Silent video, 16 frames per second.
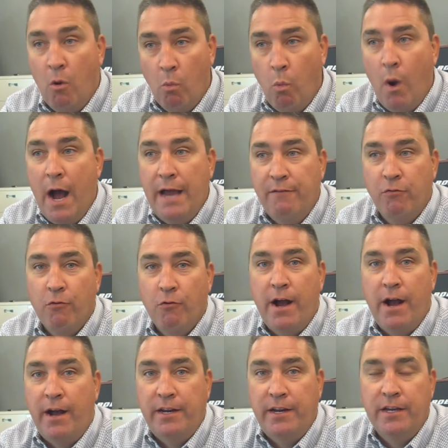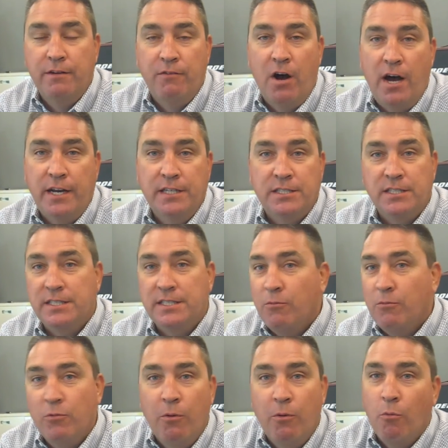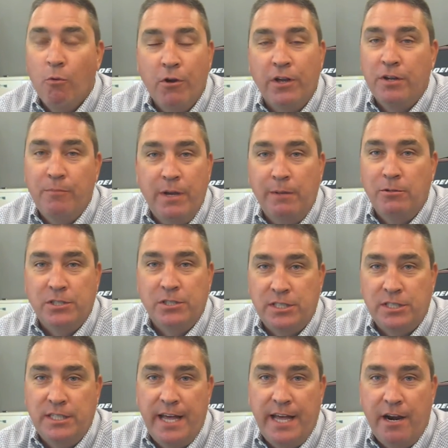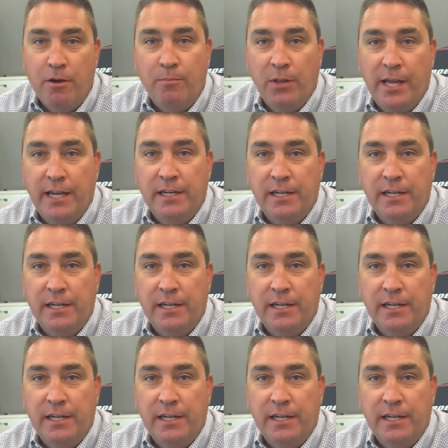wide variety of audiences that weren't going to be able to see that airplane,